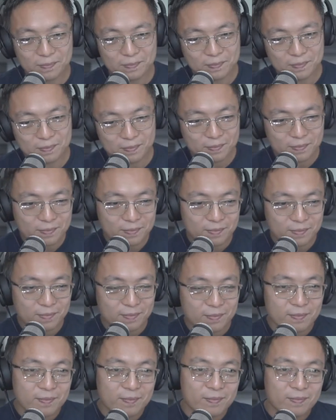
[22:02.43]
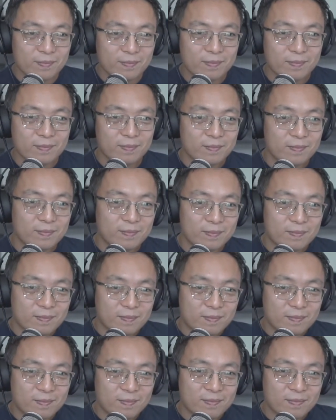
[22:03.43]

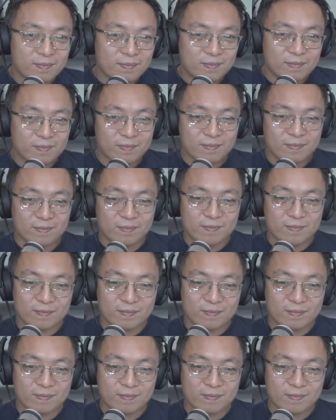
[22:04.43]
[no speech]